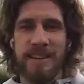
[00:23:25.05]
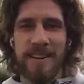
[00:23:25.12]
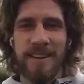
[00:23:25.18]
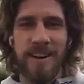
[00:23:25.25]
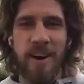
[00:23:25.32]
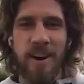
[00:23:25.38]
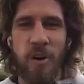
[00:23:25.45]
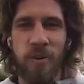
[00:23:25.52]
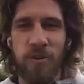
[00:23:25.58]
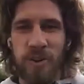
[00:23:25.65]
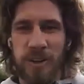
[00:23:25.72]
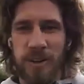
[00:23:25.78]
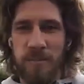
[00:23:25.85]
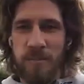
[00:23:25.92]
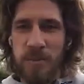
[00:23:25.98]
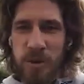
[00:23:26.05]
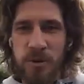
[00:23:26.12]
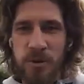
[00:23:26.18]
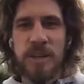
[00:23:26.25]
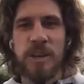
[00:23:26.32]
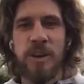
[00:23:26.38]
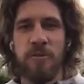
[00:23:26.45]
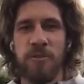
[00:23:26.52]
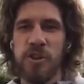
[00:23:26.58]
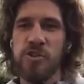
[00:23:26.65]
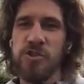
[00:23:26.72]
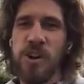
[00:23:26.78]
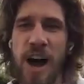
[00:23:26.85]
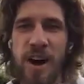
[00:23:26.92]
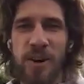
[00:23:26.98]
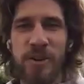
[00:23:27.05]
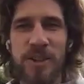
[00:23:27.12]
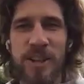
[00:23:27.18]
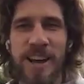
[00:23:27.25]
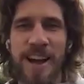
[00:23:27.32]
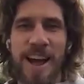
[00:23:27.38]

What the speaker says: of music of a crowd,